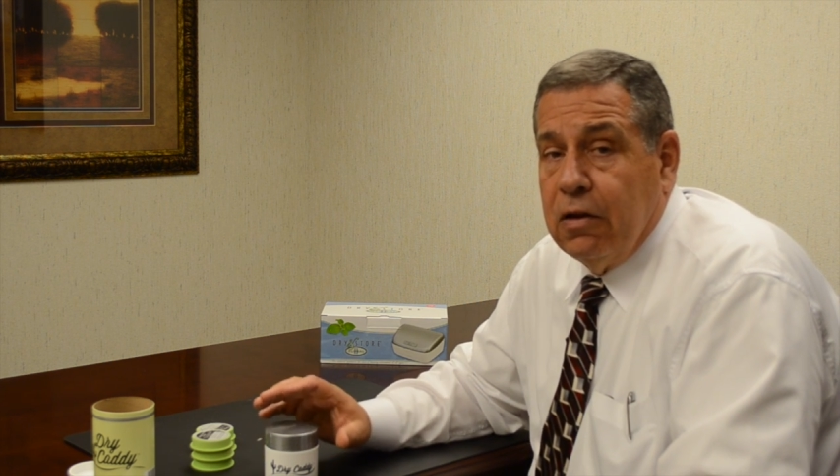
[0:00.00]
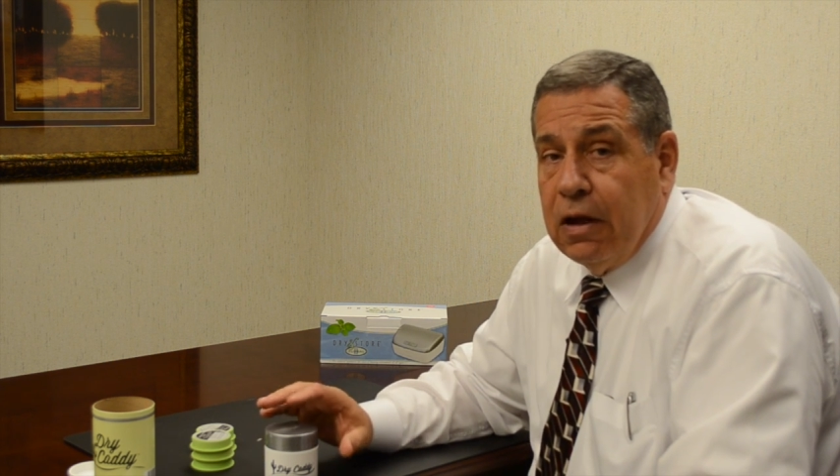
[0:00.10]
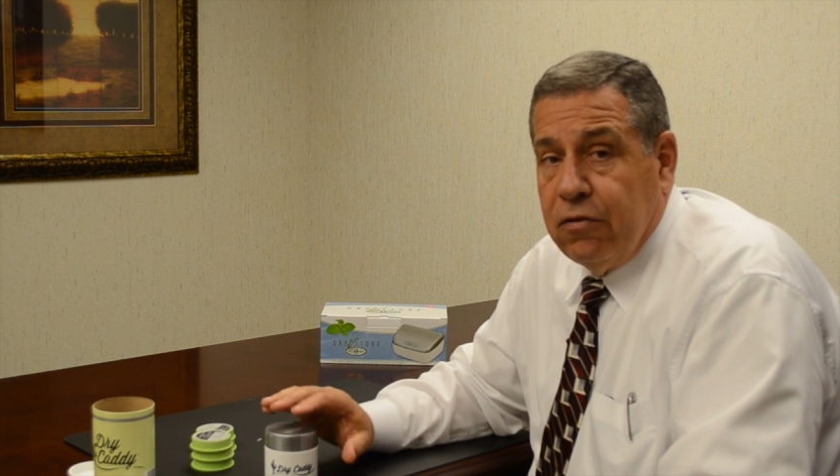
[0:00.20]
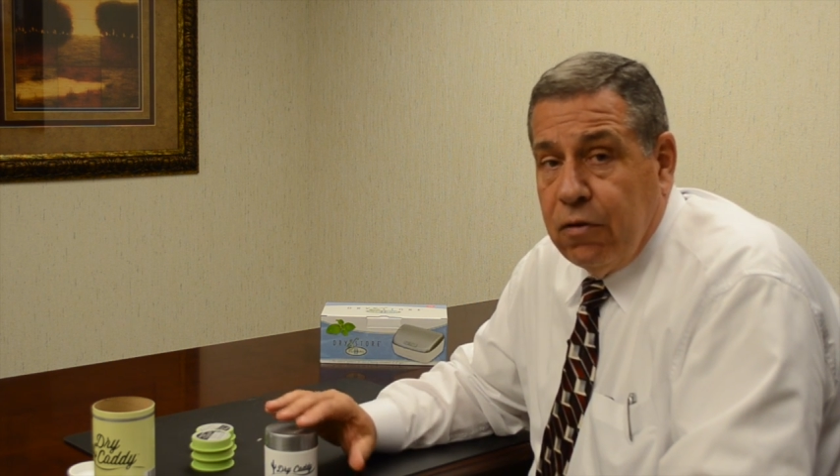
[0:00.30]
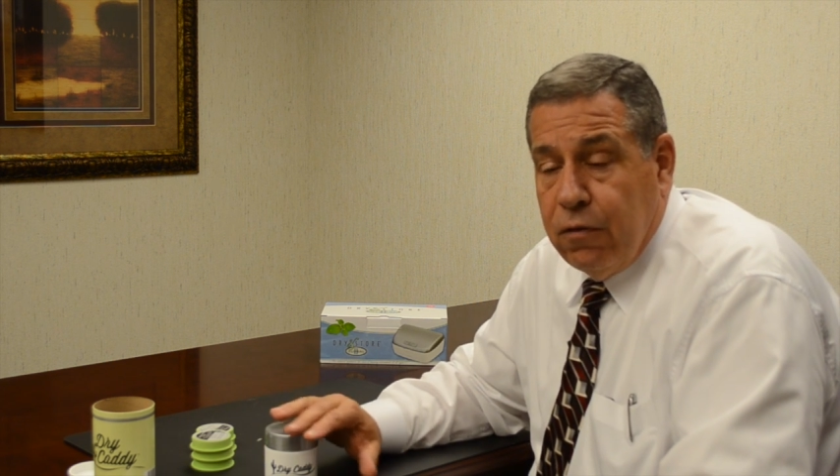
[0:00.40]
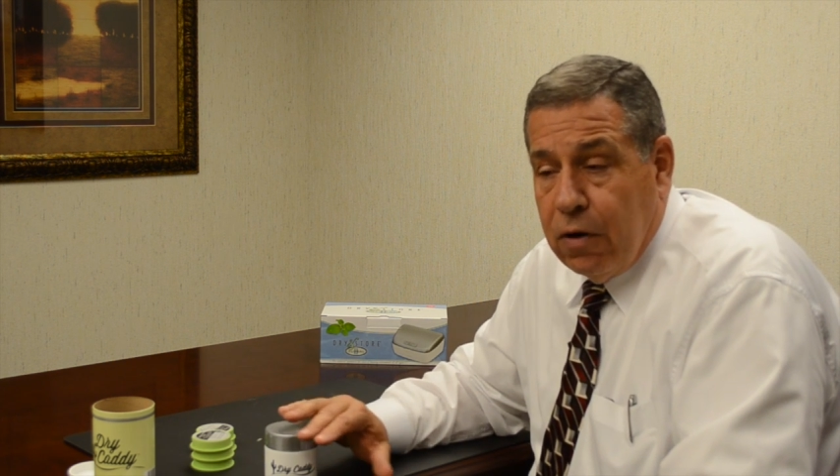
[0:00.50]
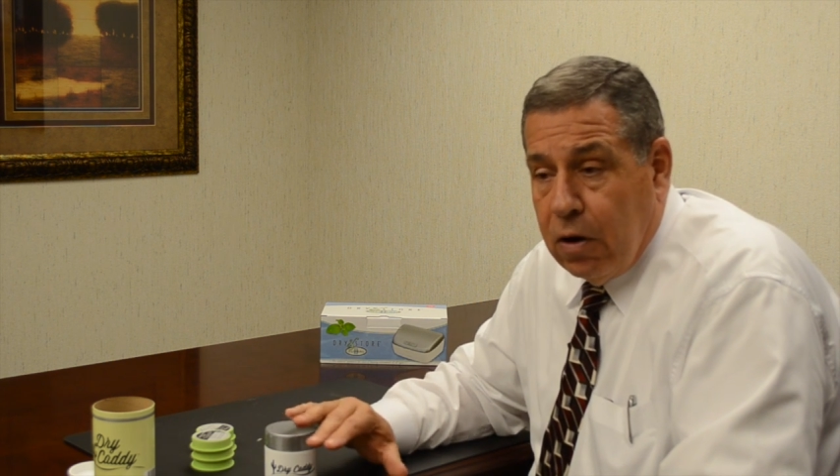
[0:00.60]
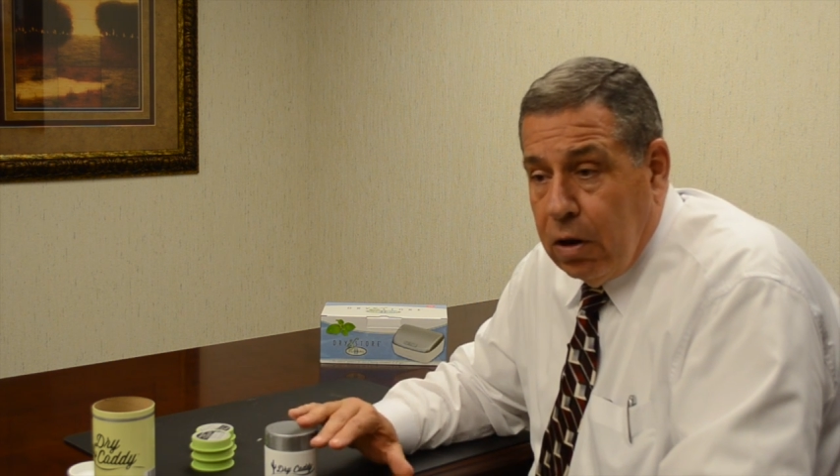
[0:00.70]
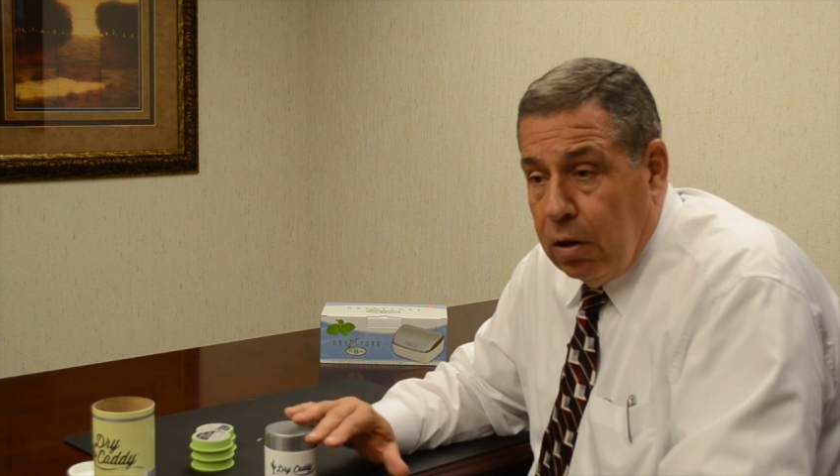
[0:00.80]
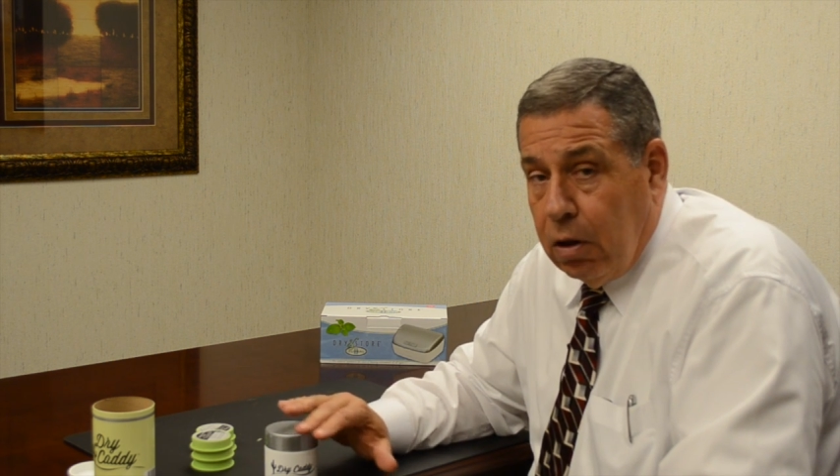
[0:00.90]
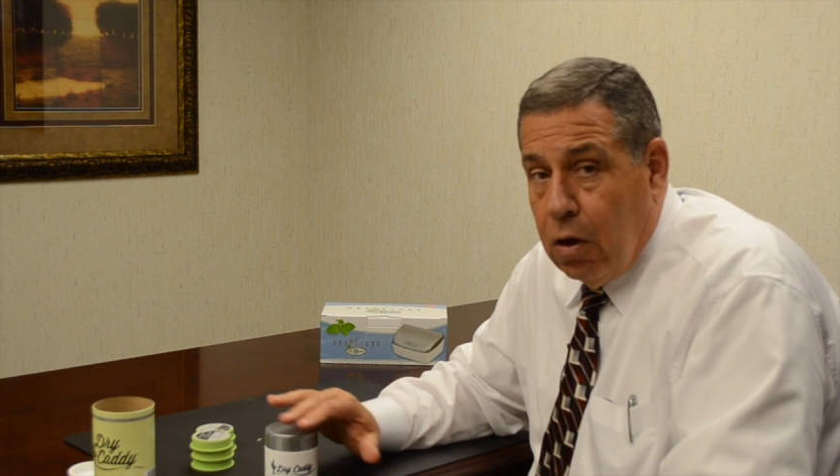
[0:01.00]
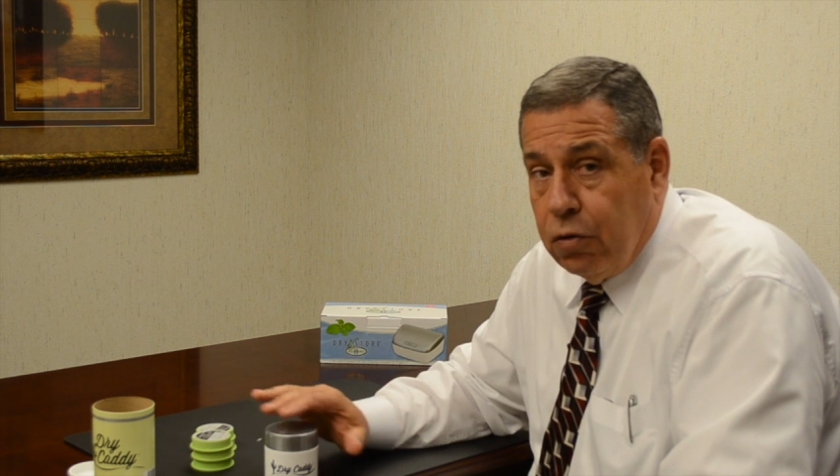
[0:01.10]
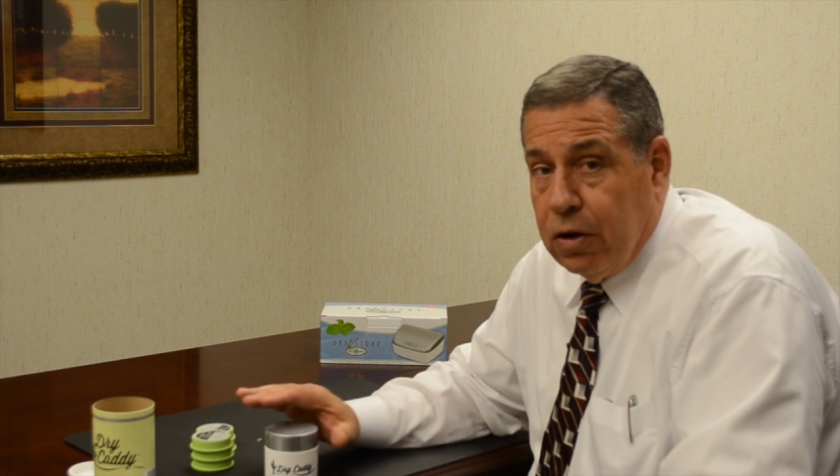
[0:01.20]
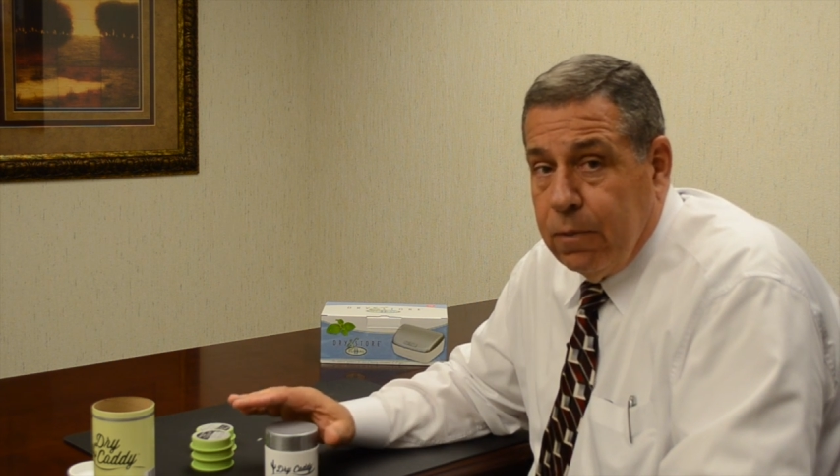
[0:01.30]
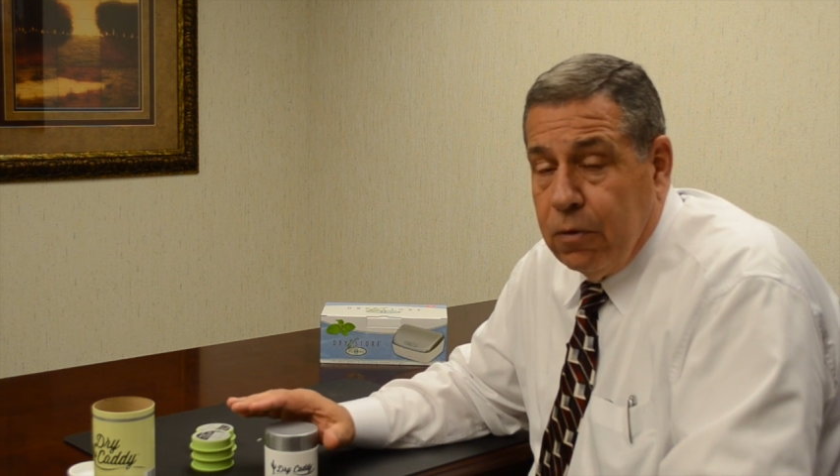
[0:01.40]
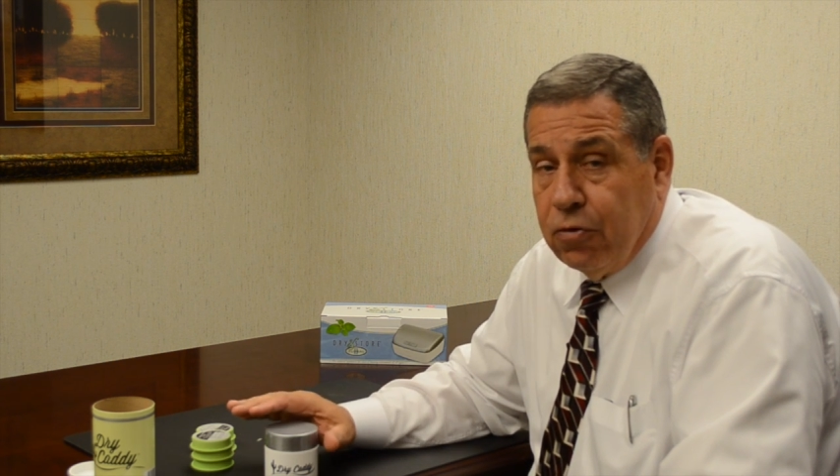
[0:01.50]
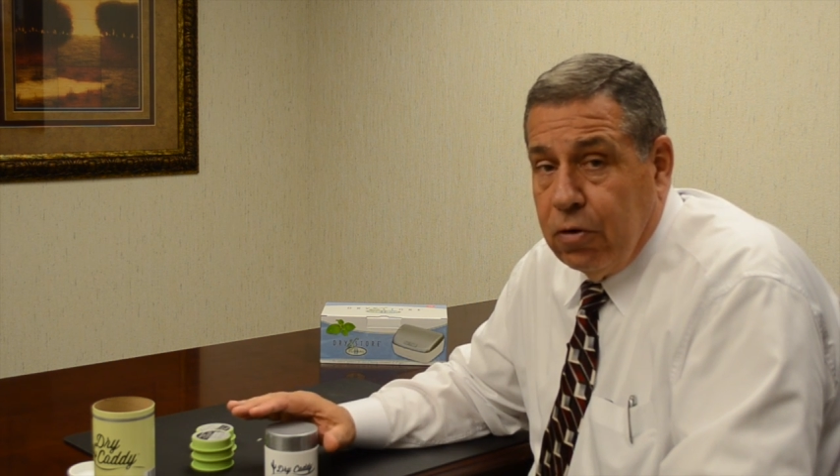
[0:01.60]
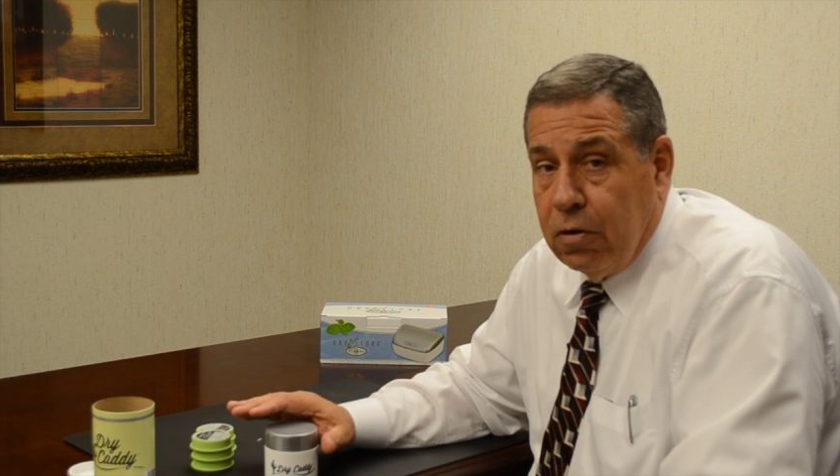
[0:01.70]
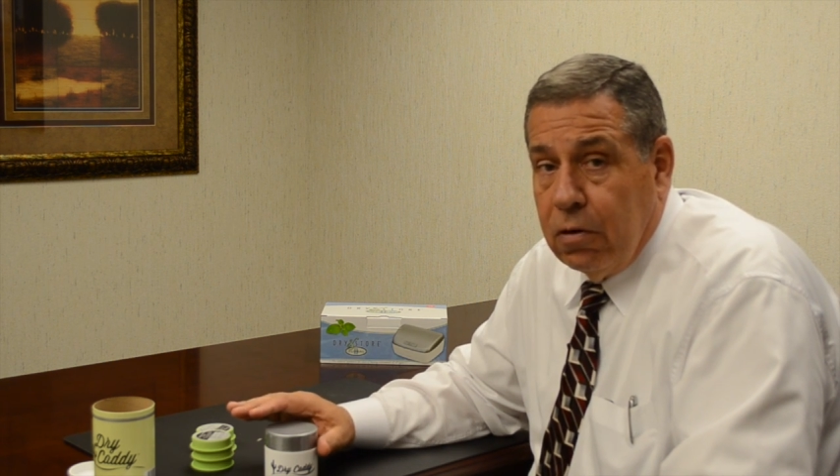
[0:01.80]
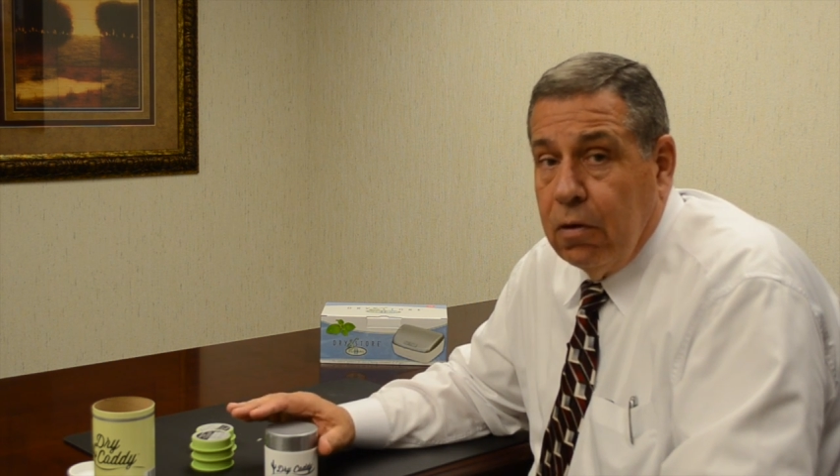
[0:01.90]
it takes a very low
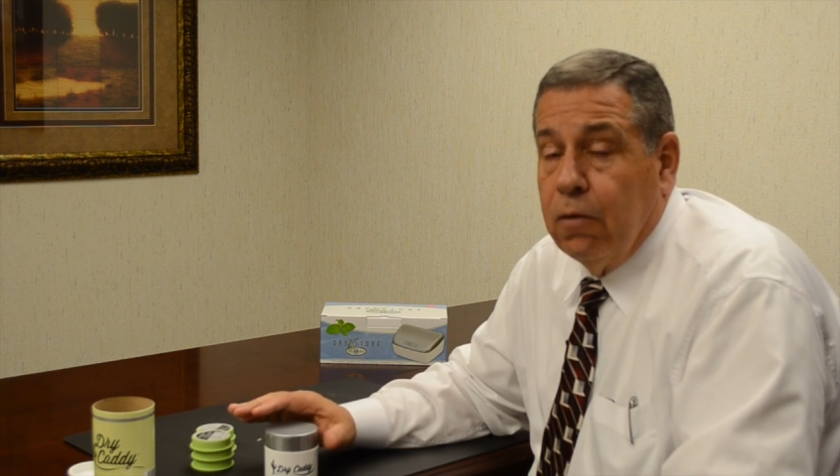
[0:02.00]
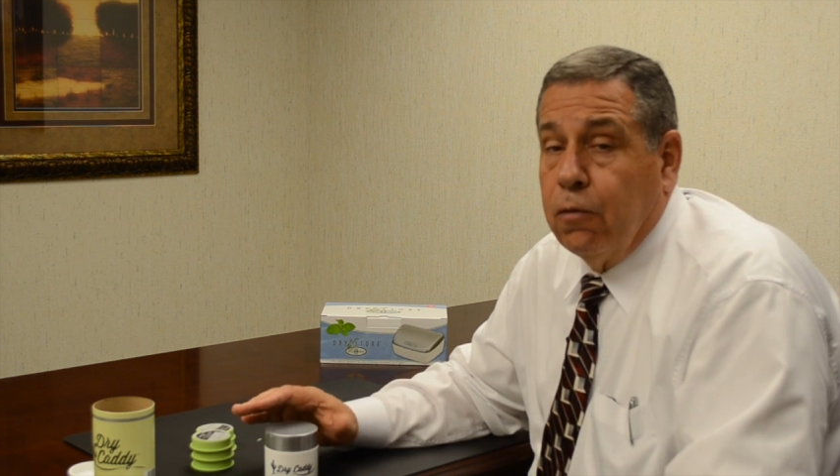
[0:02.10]
temperature